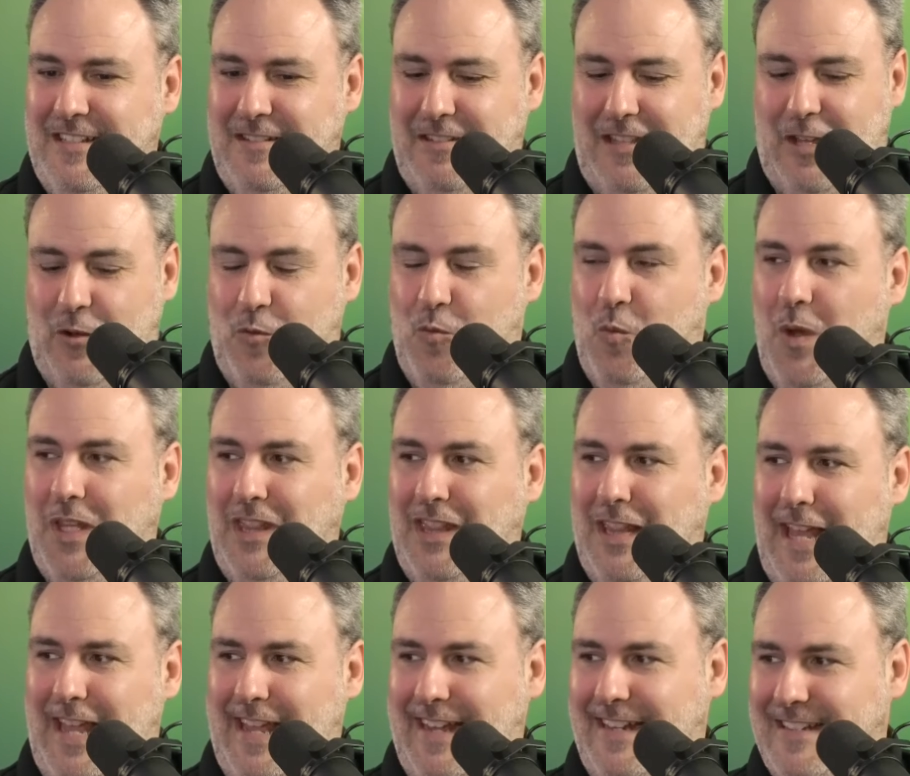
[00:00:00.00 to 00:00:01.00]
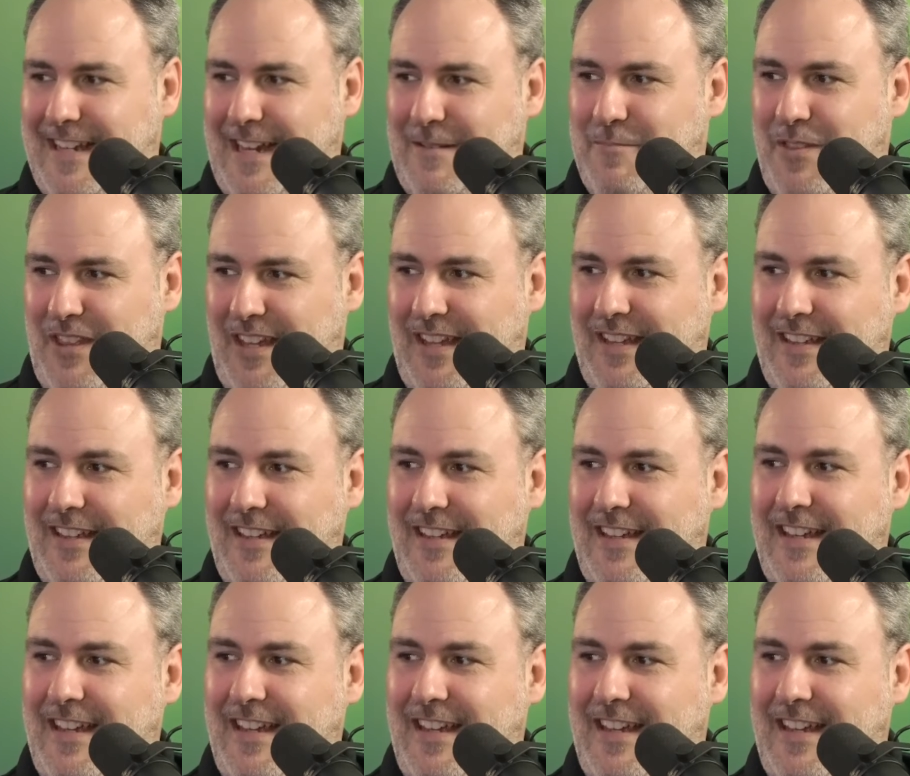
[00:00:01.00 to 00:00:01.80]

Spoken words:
like one leg type thing.